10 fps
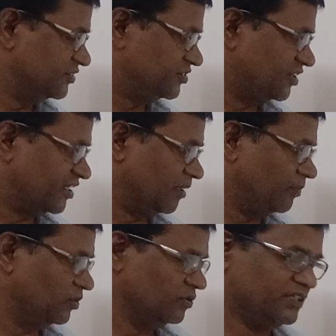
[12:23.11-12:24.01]

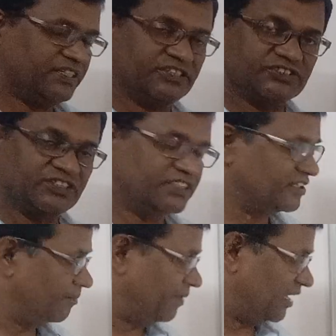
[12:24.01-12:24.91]
ZW, it is seen in
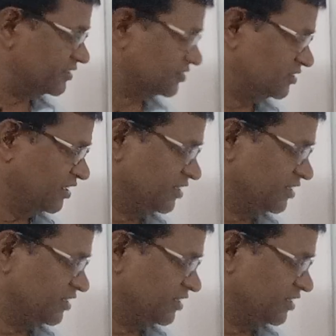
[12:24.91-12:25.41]
the birds.